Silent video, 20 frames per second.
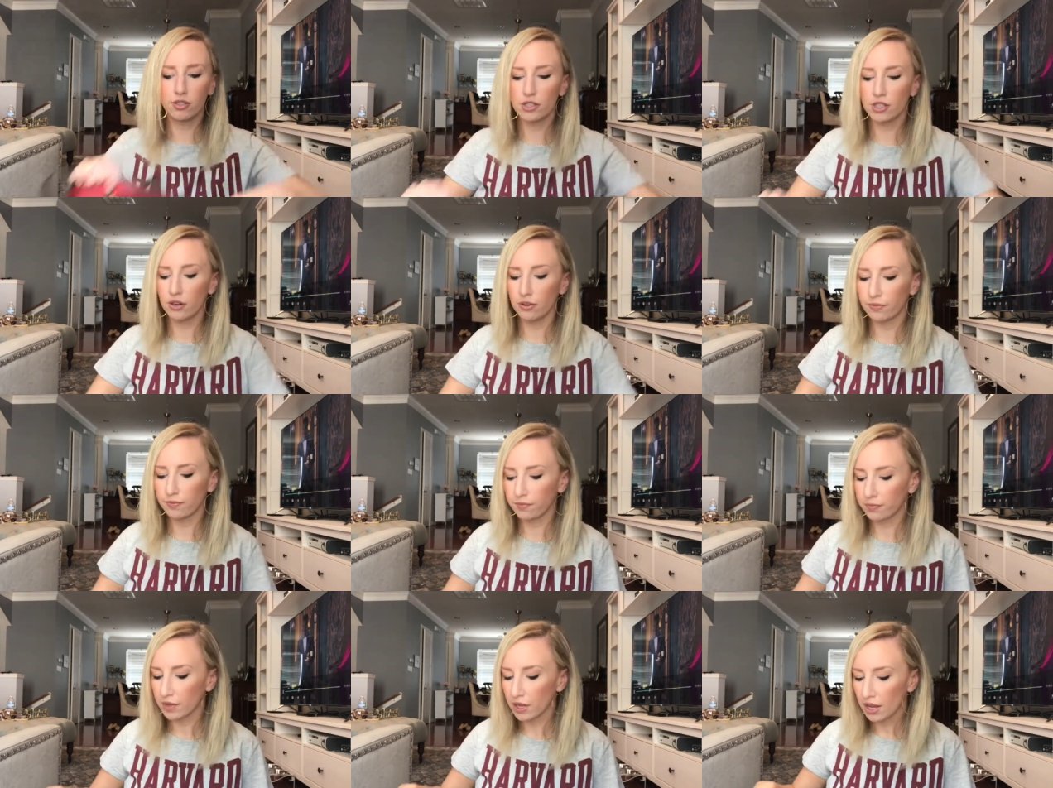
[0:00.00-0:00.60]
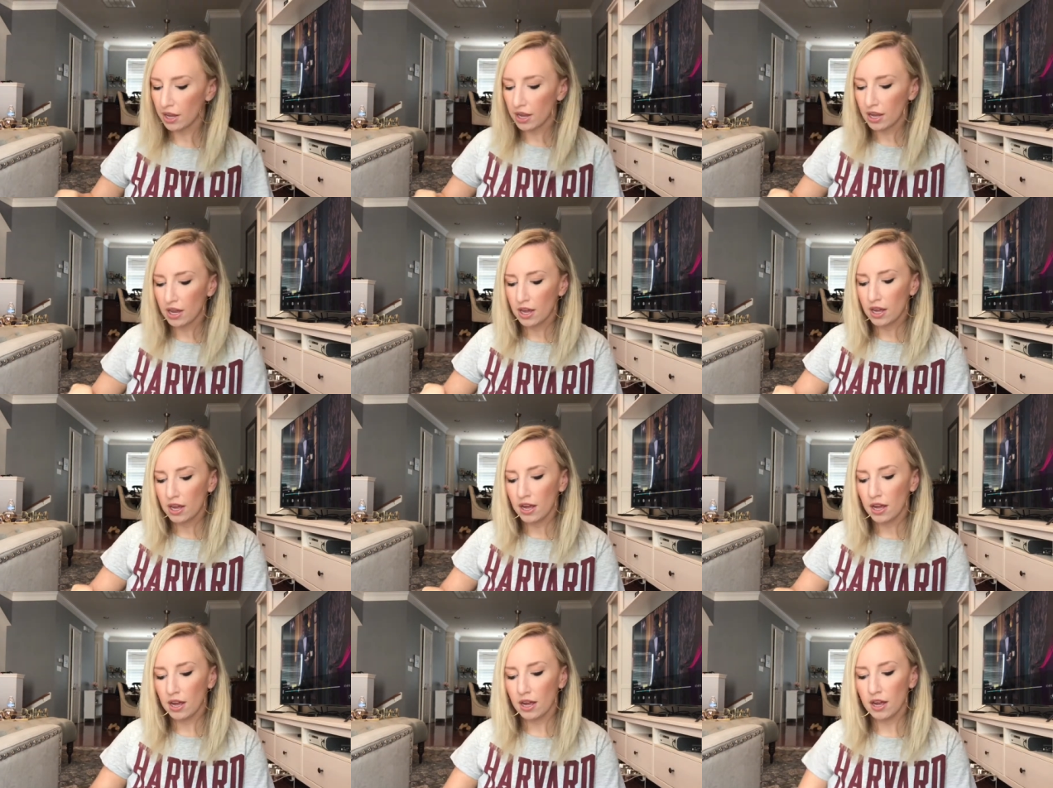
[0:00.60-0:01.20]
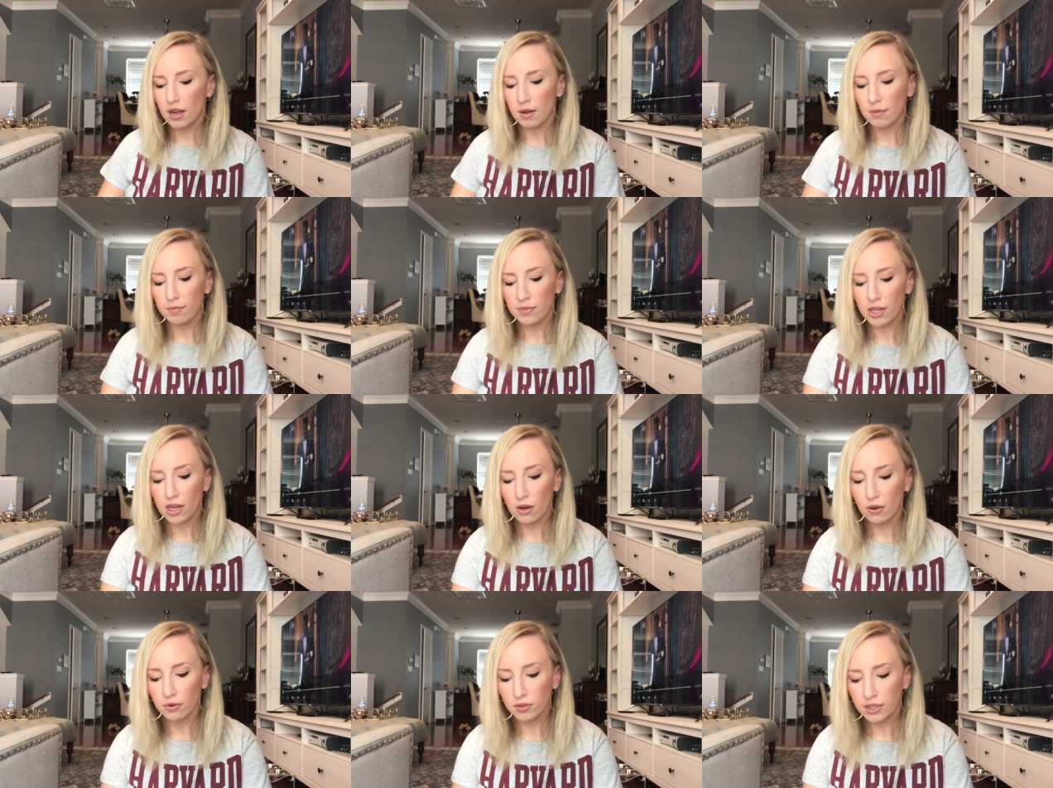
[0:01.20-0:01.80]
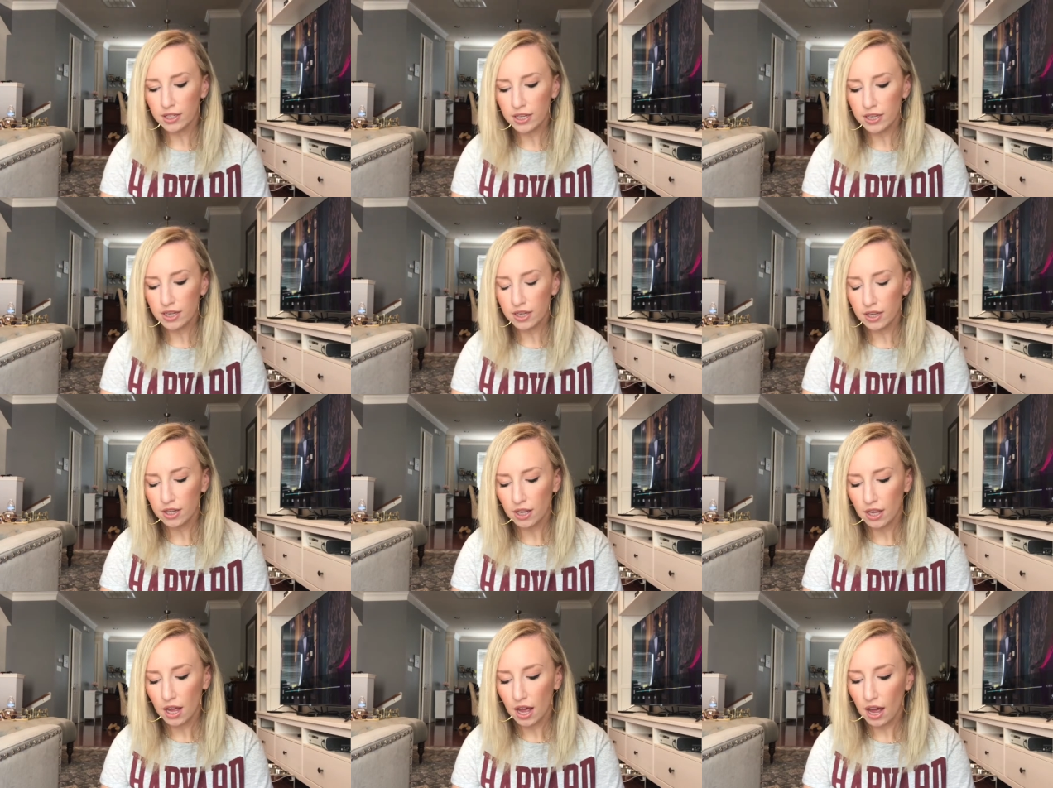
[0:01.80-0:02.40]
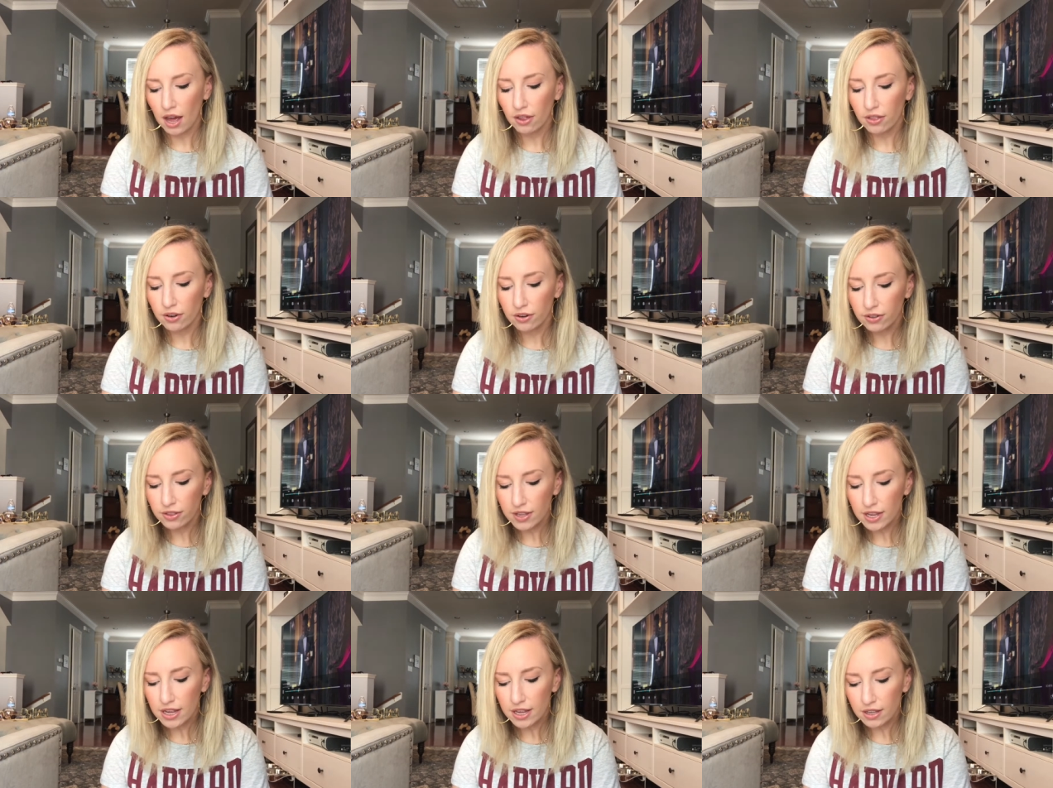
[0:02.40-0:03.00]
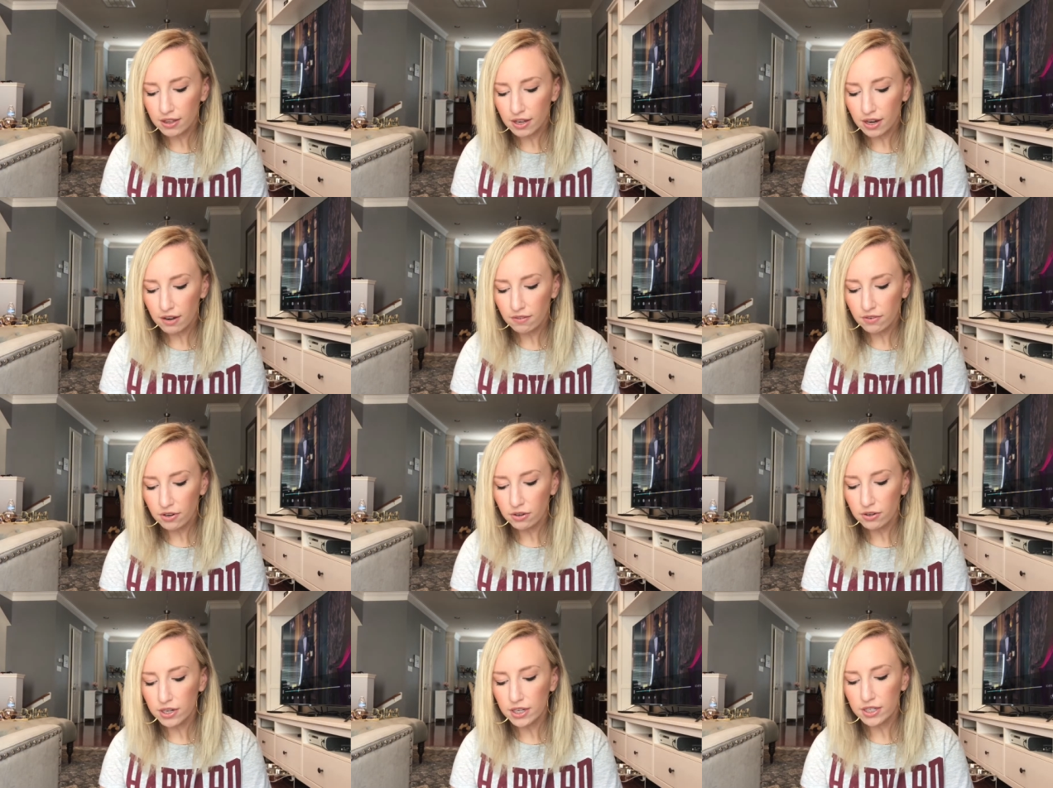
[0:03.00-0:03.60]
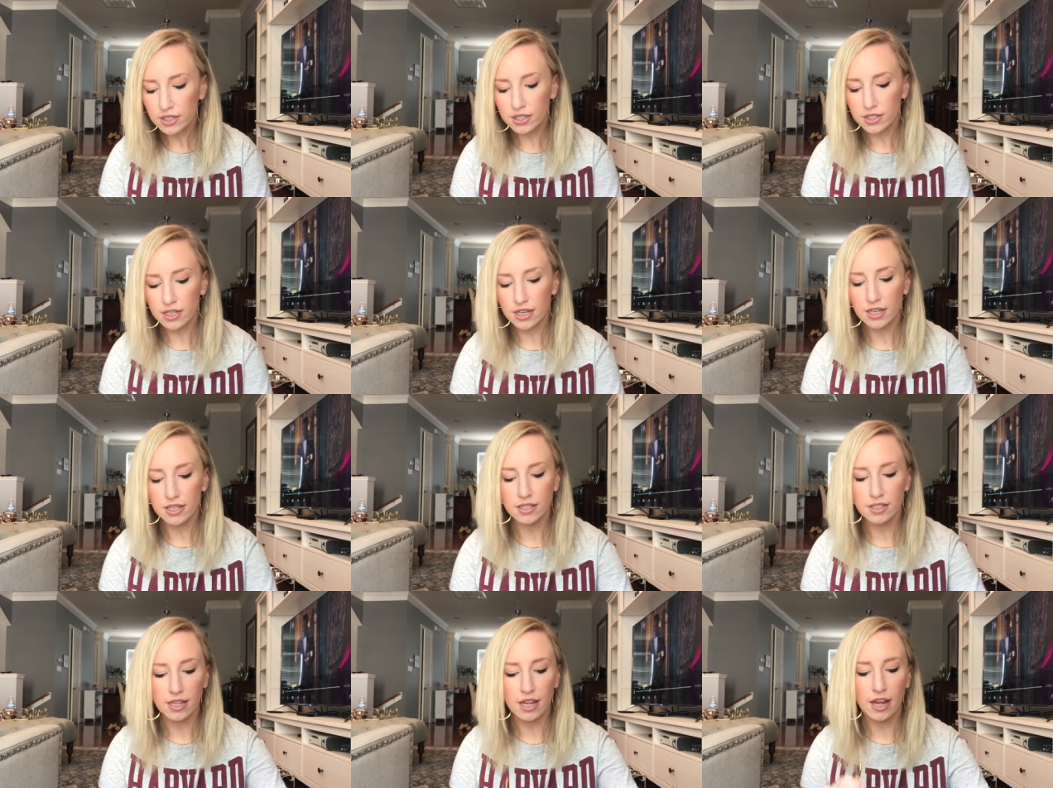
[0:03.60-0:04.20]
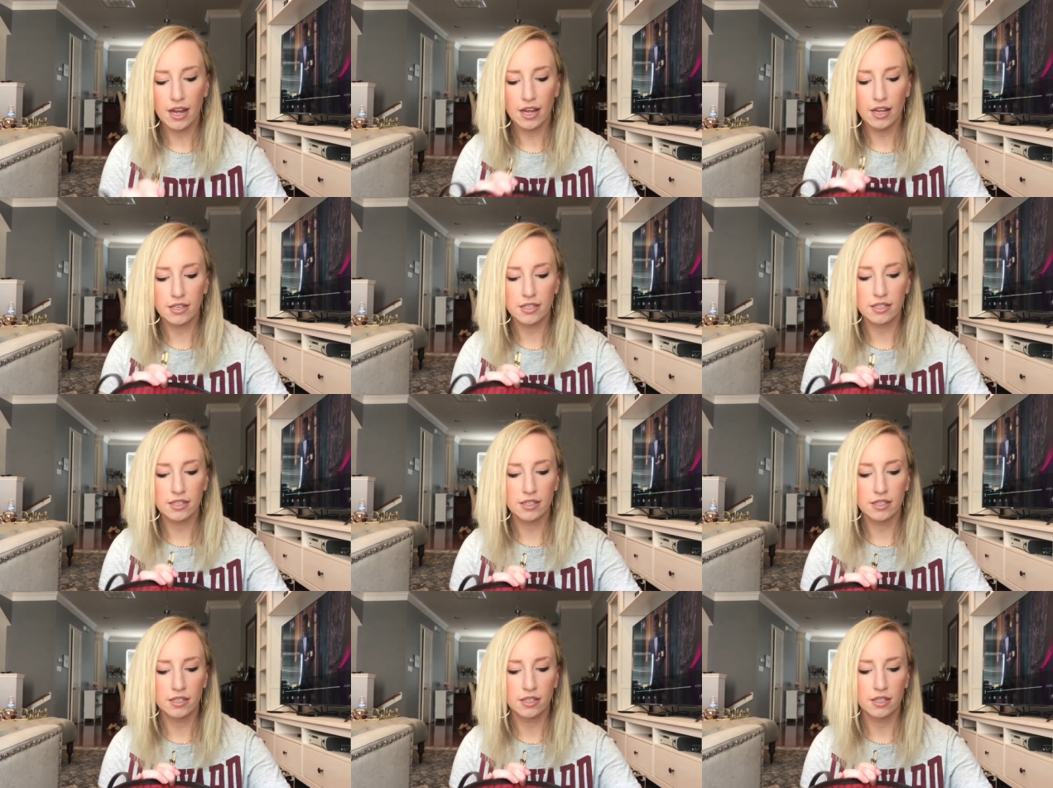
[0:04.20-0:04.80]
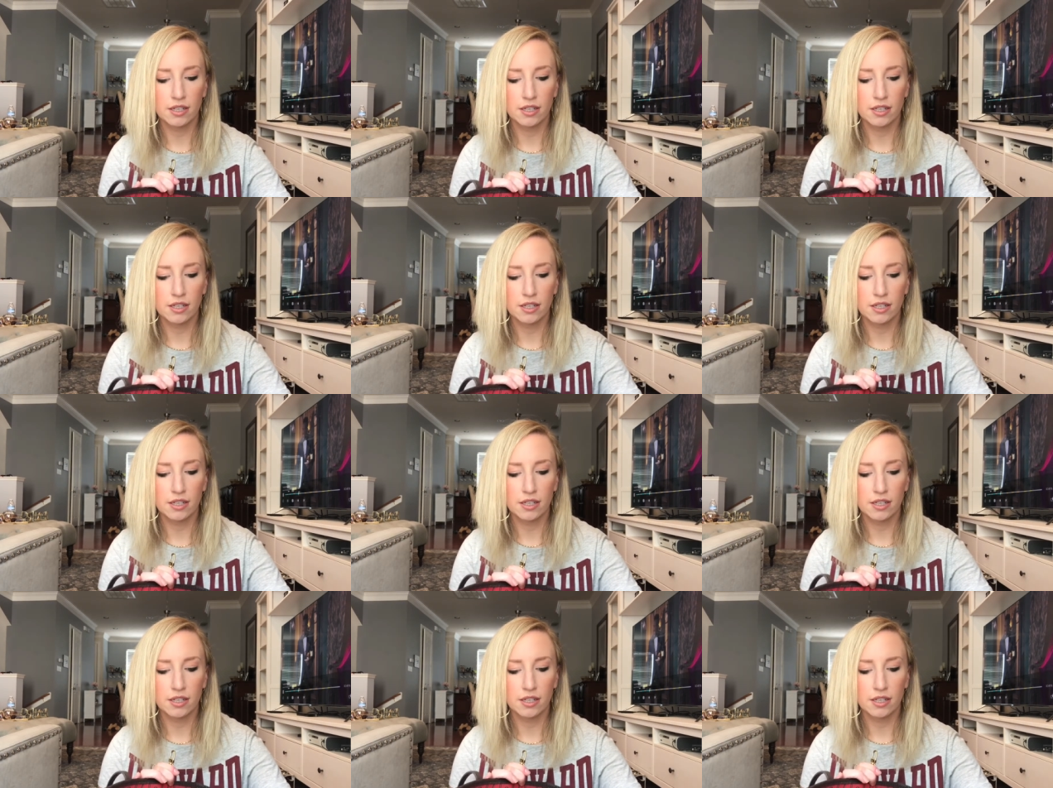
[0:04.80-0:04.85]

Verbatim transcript: So um, the only other thing that I've noticed is that